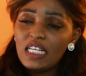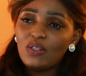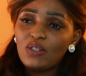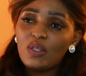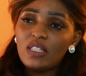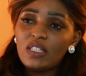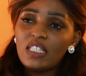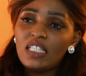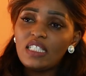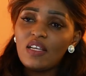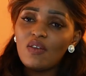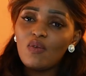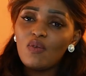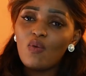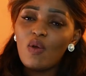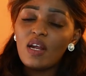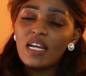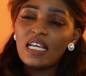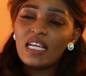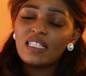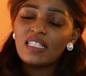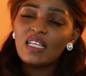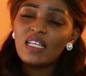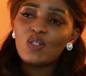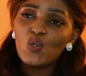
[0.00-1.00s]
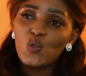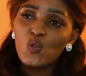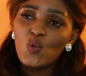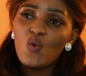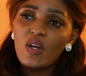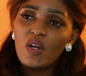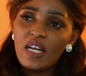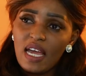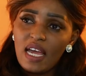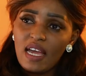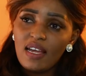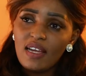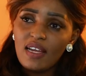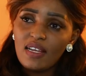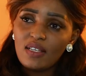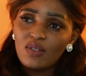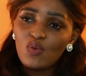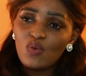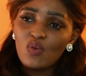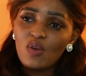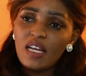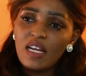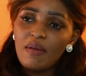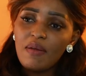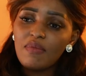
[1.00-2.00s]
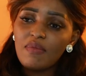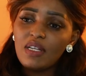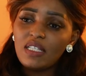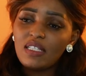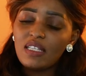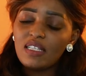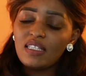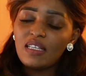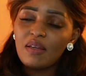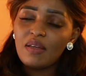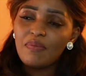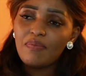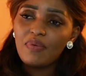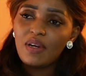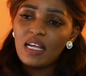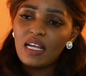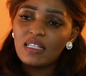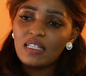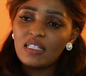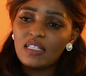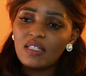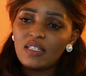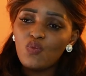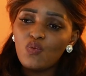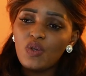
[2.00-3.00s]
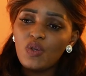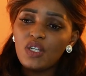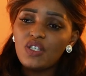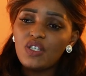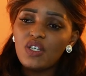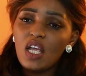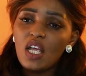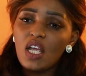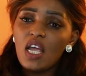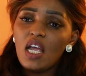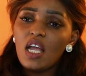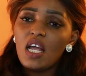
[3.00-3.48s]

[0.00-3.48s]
So she said, when I said sunnah means it's a practice which